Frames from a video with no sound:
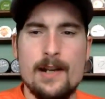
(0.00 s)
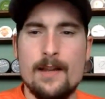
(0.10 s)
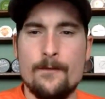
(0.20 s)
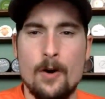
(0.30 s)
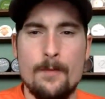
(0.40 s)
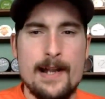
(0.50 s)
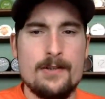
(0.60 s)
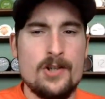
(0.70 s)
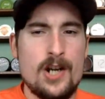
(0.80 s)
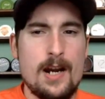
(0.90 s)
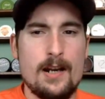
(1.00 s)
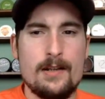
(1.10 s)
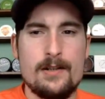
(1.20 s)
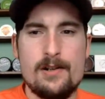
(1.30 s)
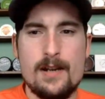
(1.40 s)
Any of the formats
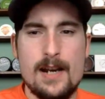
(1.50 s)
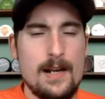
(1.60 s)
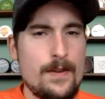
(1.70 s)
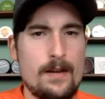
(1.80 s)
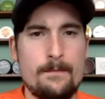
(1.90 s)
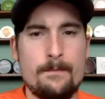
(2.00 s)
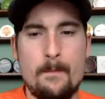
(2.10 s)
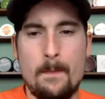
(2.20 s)
changed? Anything?